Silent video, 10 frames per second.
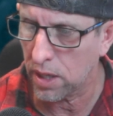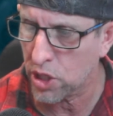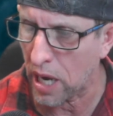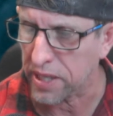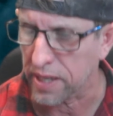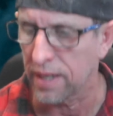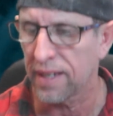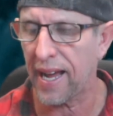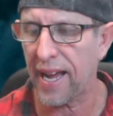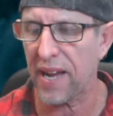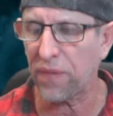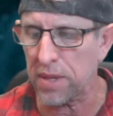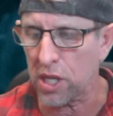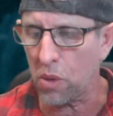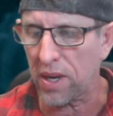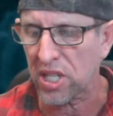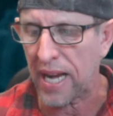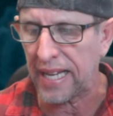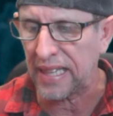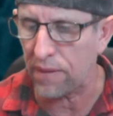Jody. Hey, from the
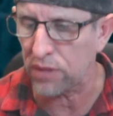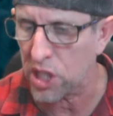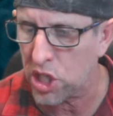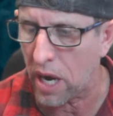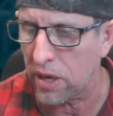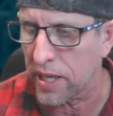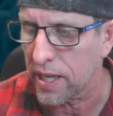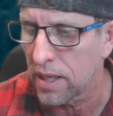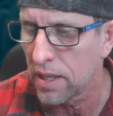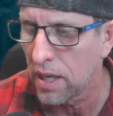USA. Lovely, Jody.